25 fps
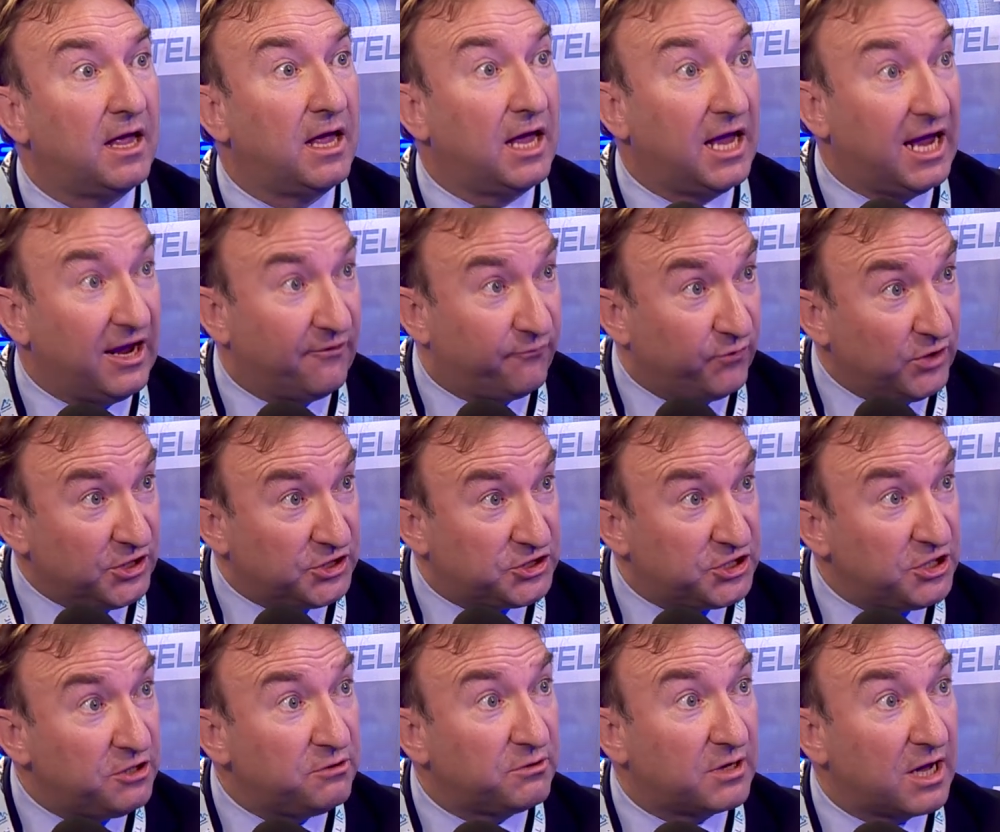if we
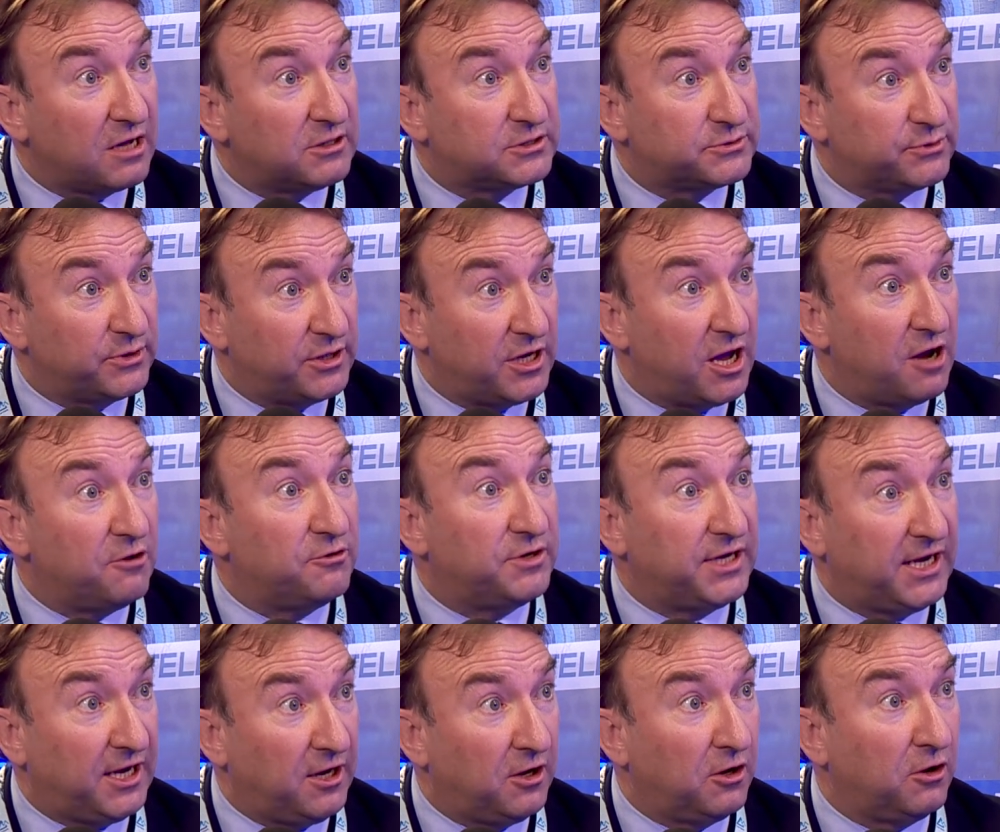do go to a no
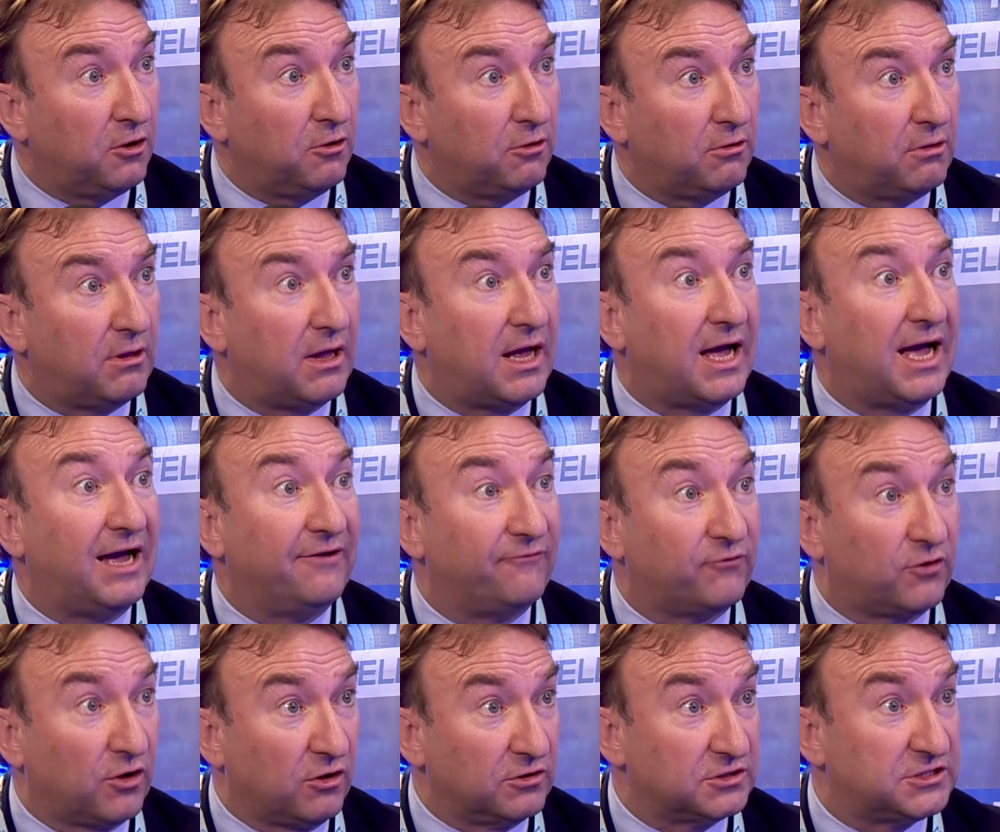deal, I've
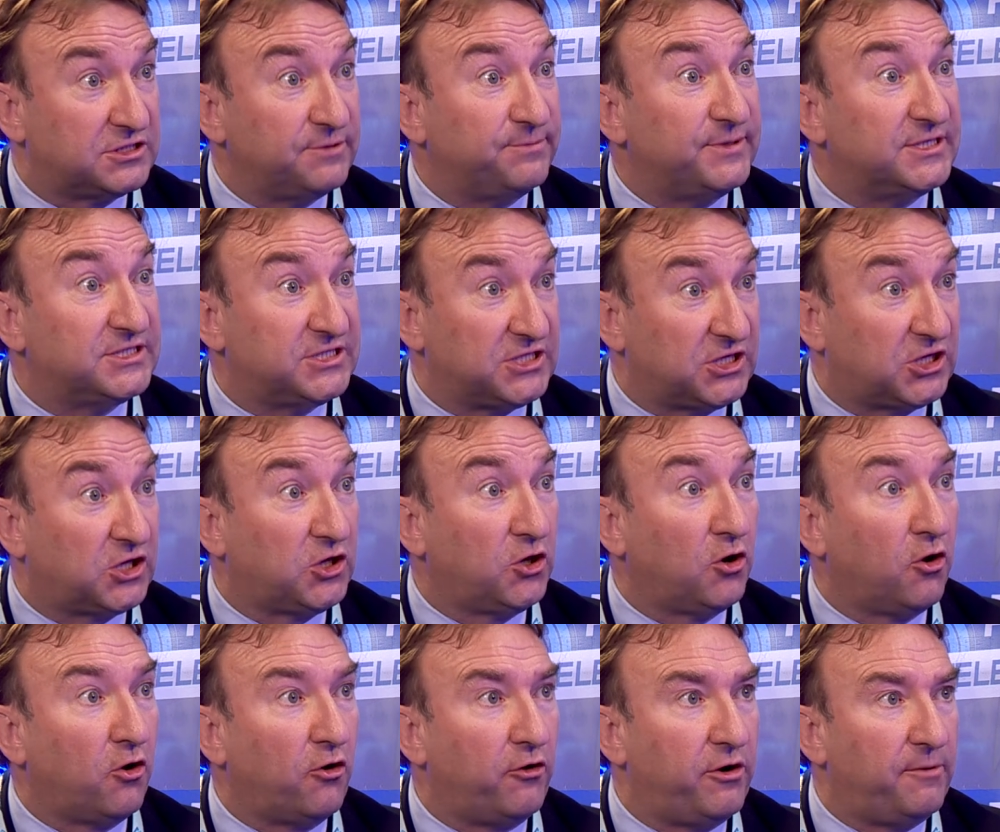got to be
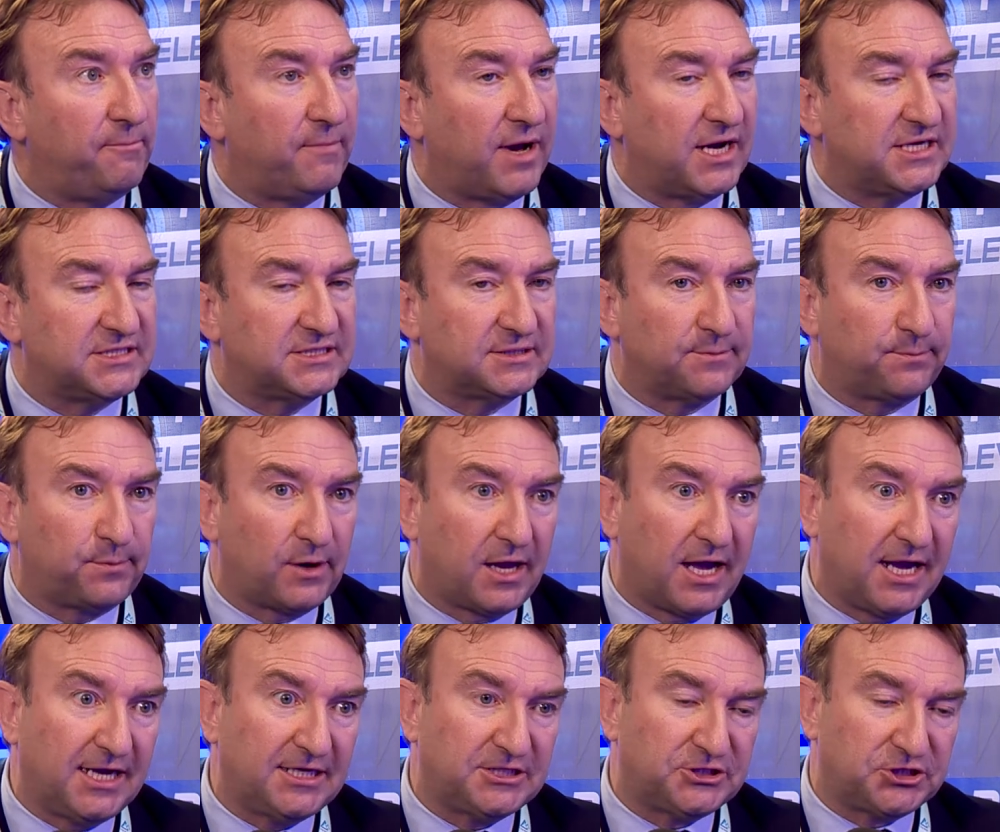secure in my
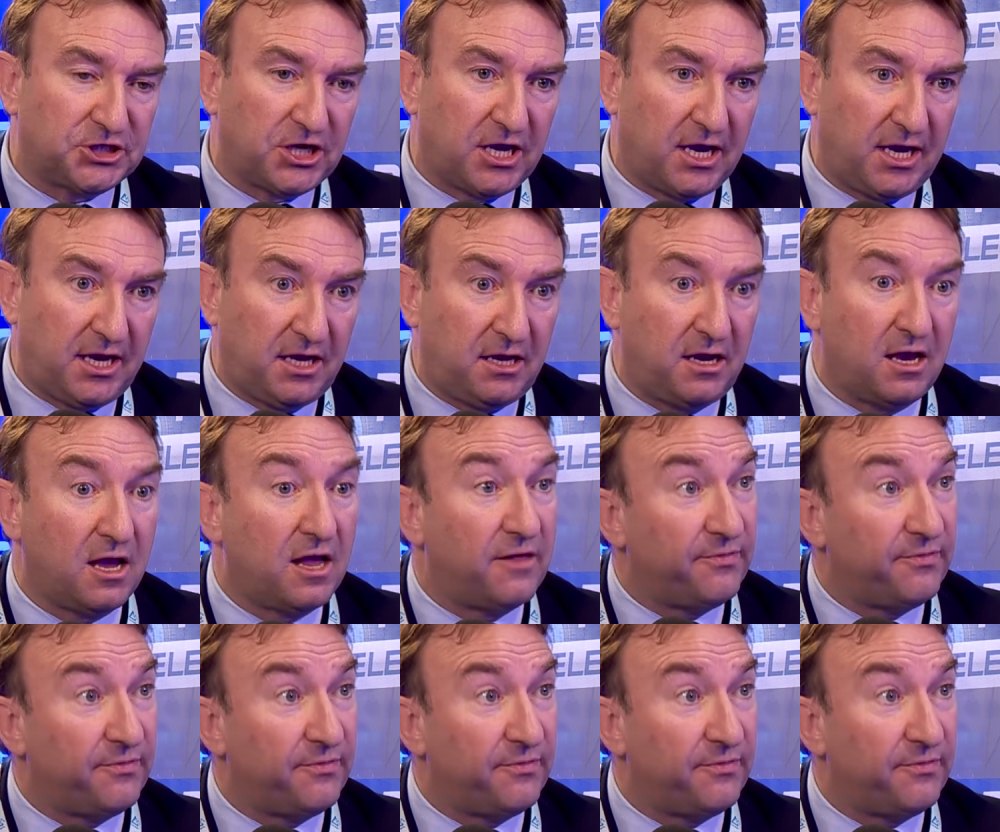supply chain.